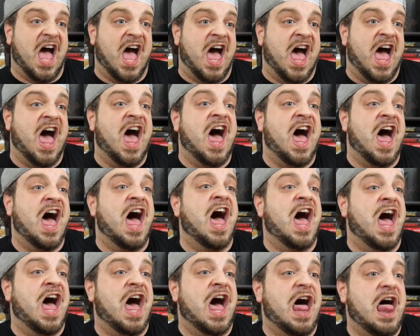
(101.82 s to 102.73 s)

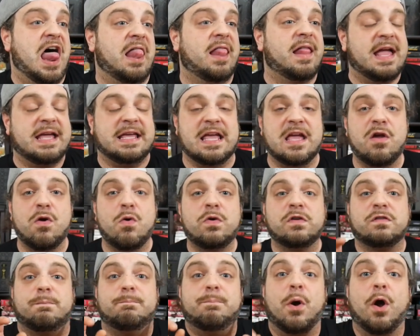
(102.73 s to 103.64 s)
ah, like,
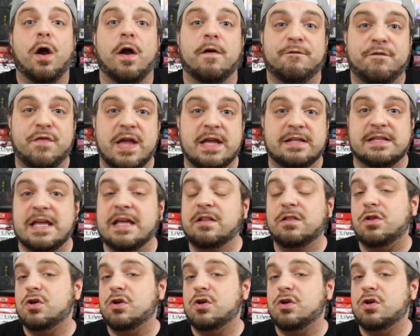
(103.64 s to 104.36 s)
it was perfect.